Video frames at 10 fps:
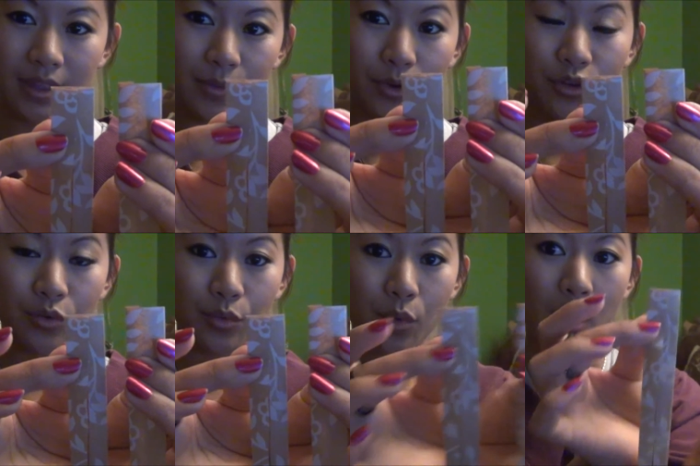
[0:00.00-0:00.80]
when
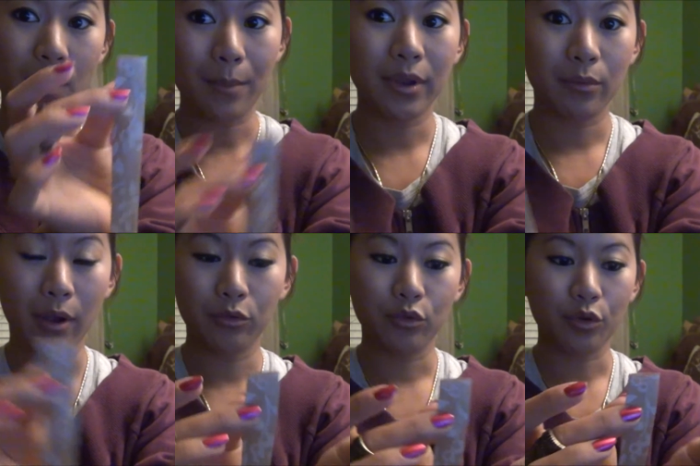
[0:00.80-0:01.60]
you wrap it
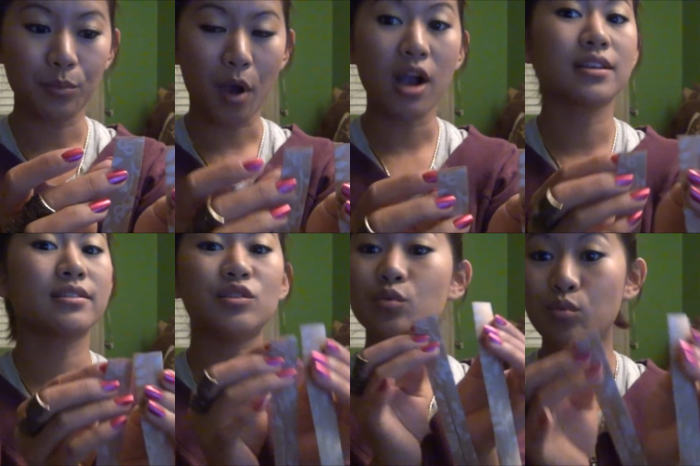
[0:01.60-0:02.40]
around your
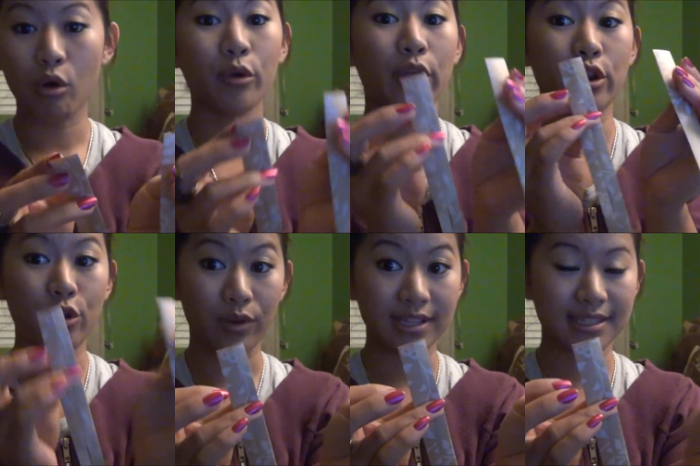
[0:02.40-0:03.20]
box, you won't
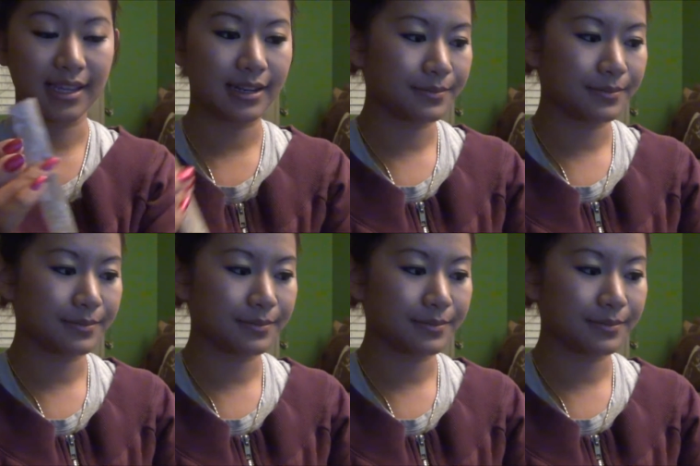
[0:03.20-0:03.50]
notice it.